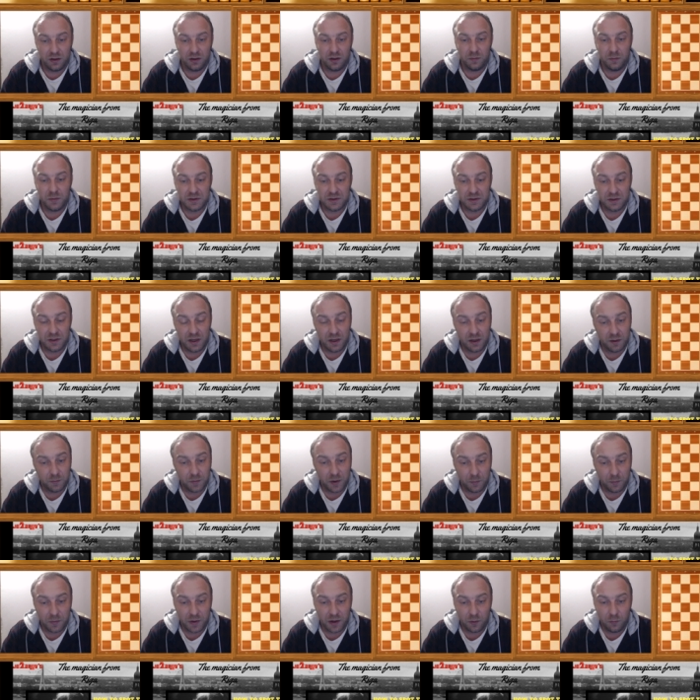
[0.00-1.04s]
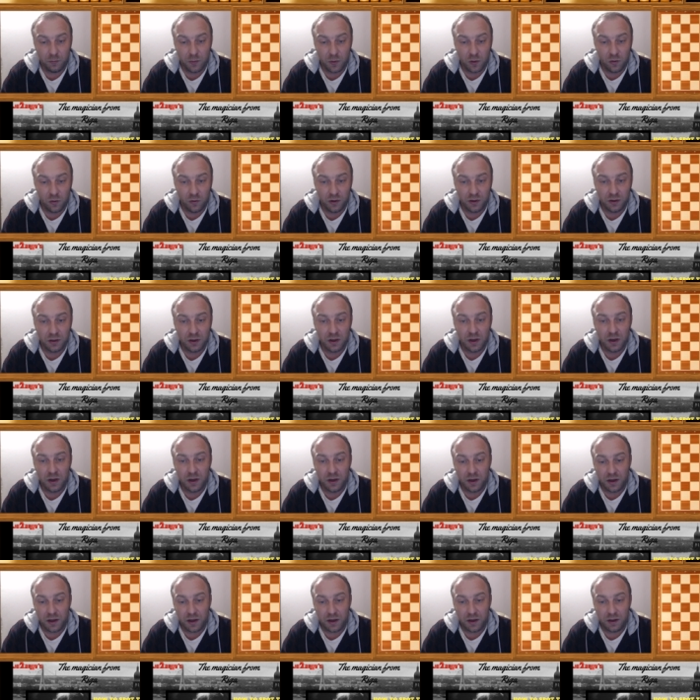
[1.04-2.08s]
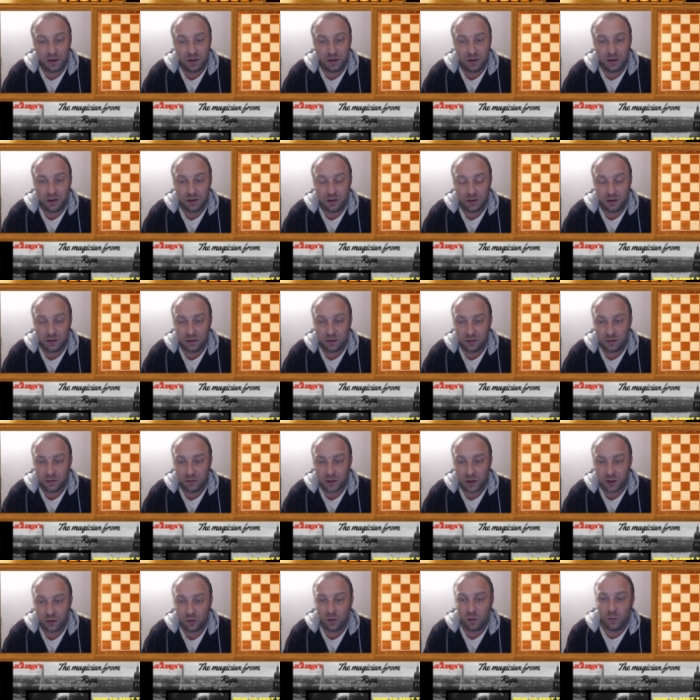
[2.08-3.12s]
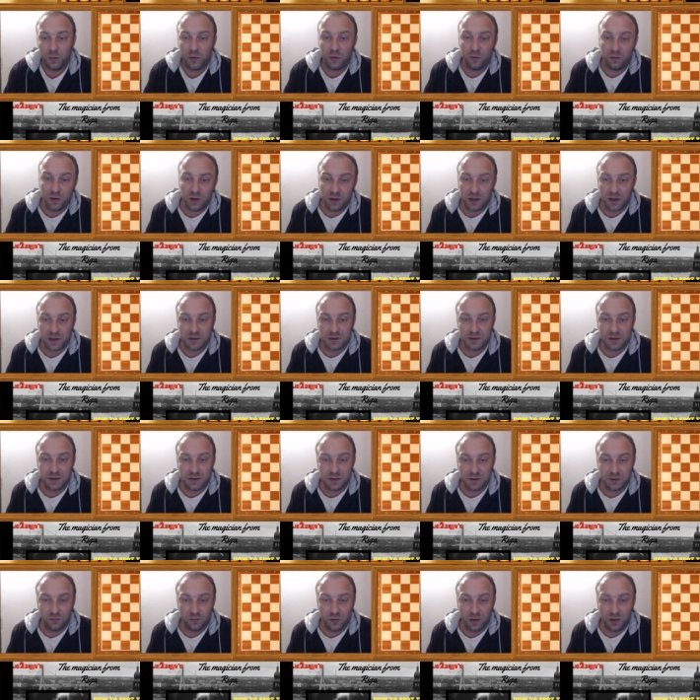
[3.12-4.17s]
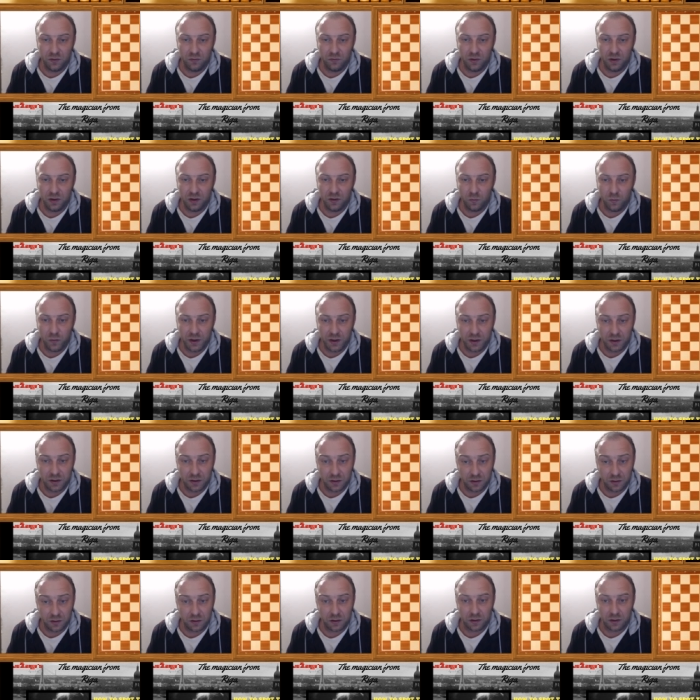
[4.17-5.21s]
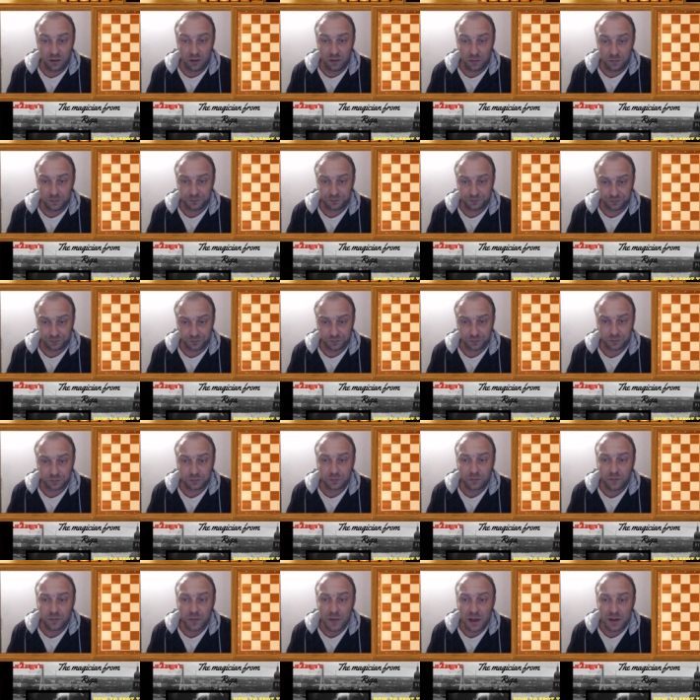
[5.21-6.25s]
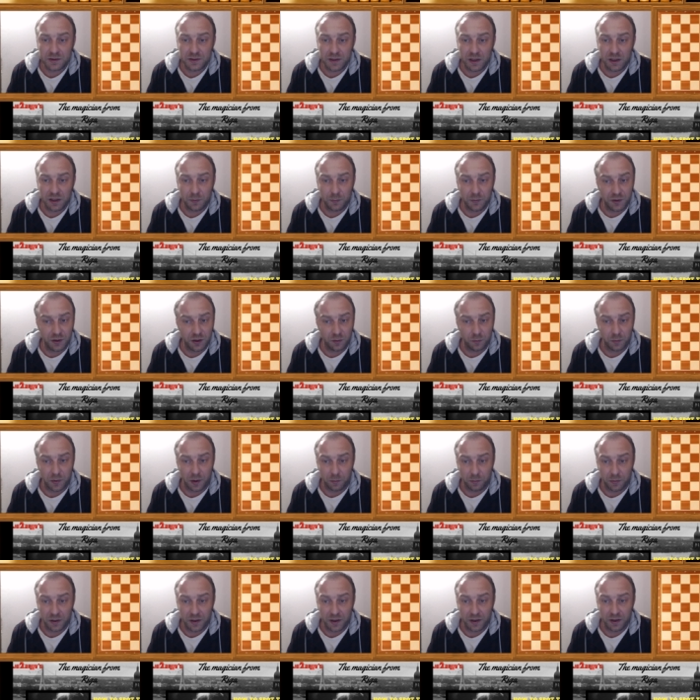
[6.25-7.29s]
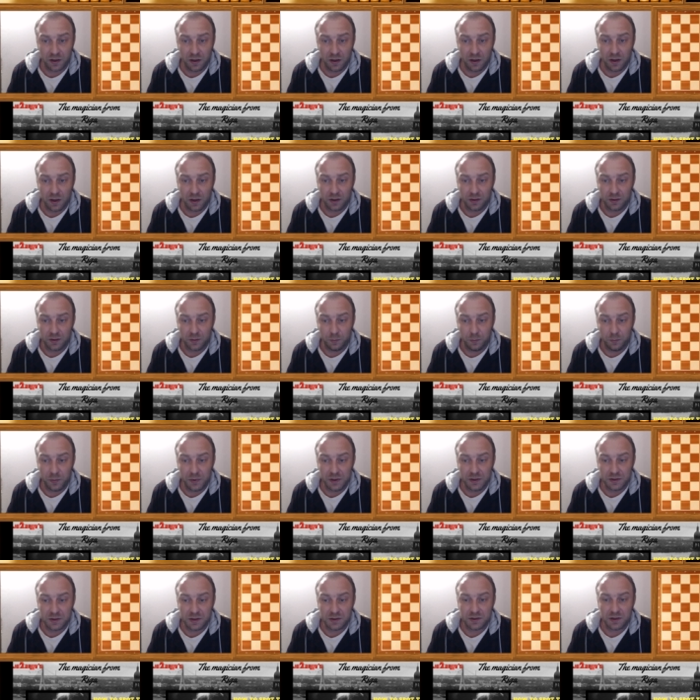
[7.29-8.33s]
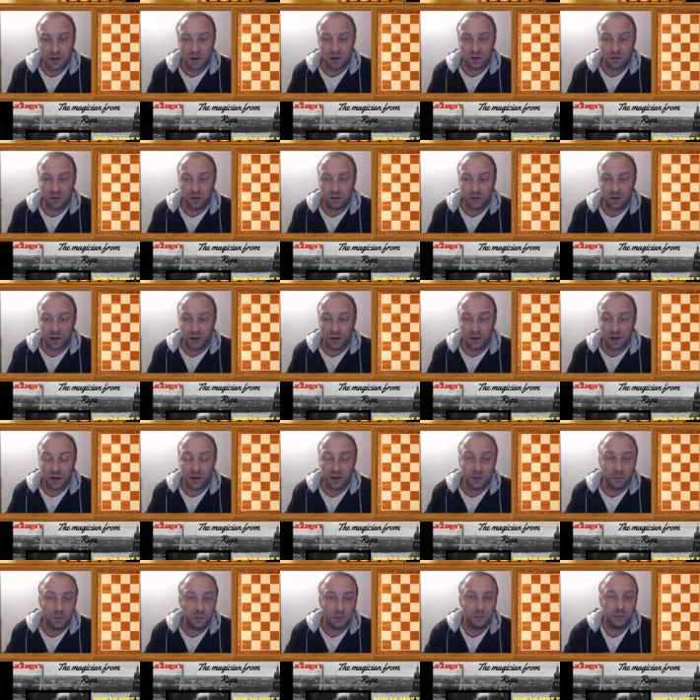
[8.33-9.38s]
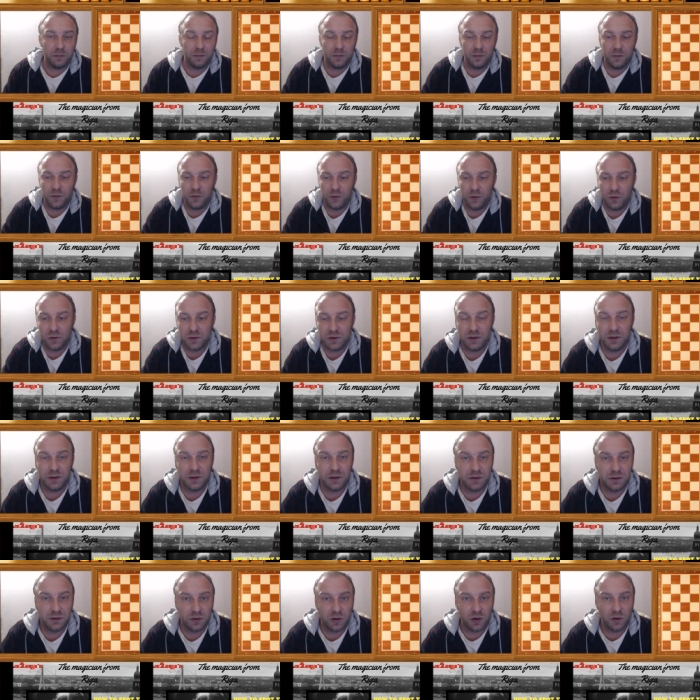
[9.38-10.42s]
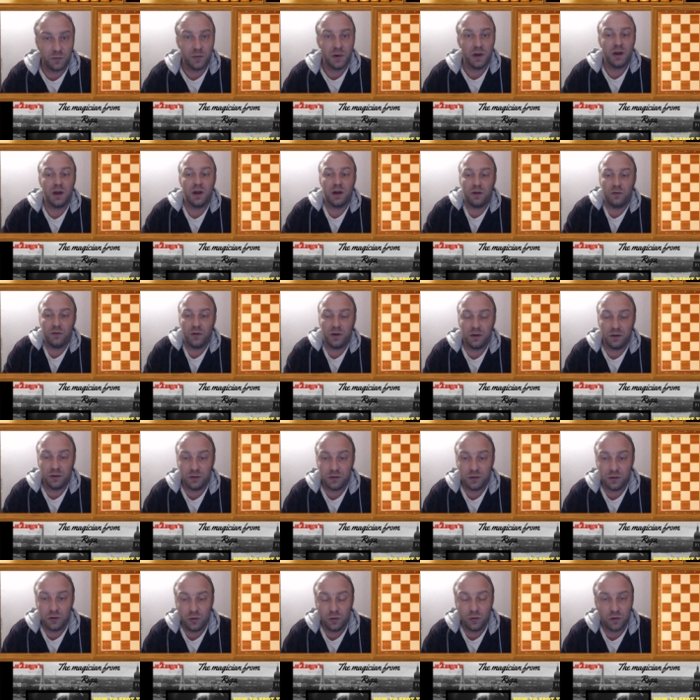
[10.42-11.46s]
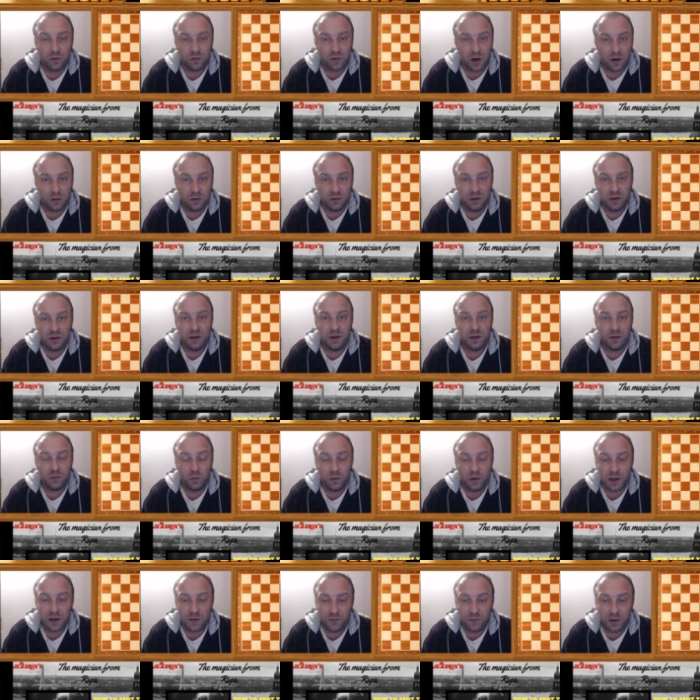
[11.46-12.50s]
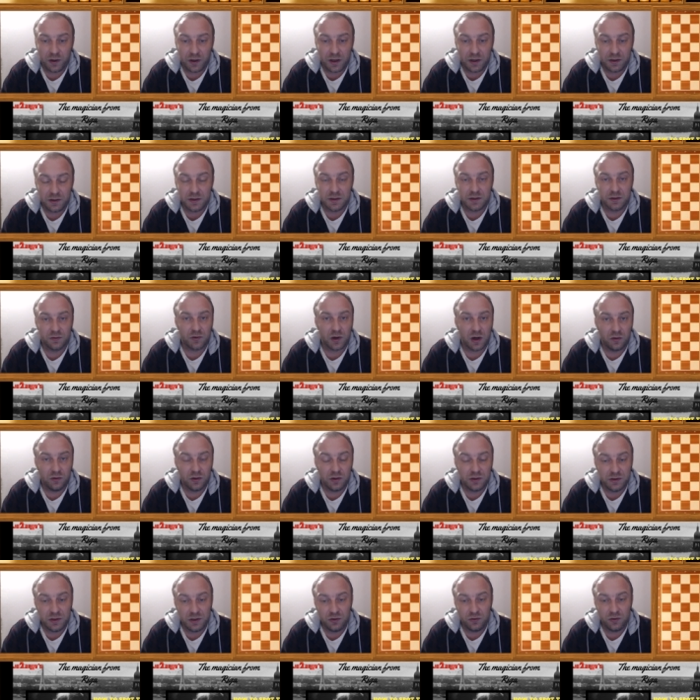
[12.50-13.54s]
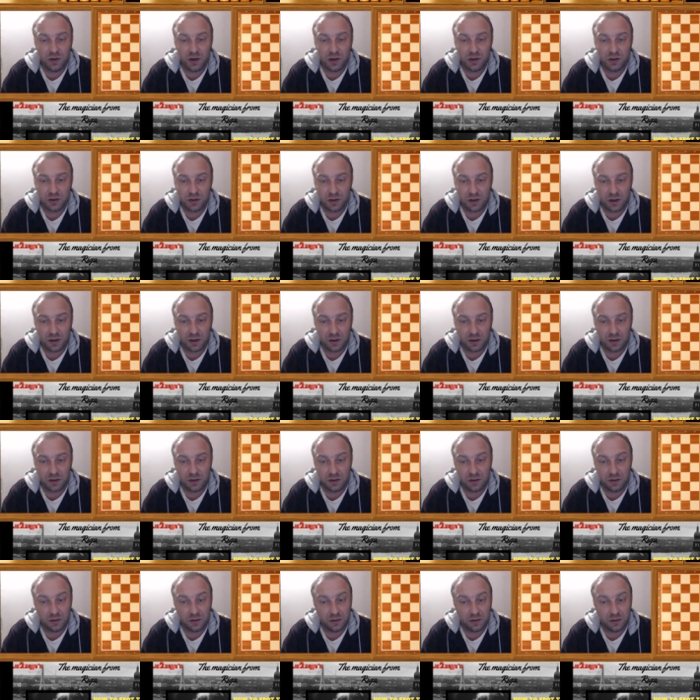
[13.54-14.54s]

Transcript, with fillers: a mistake by my opponent and uh, i hope you realize this really really weak um, setup here by black the pieces are again i'm using this term really too crowded here we have again this crowded situation and uh,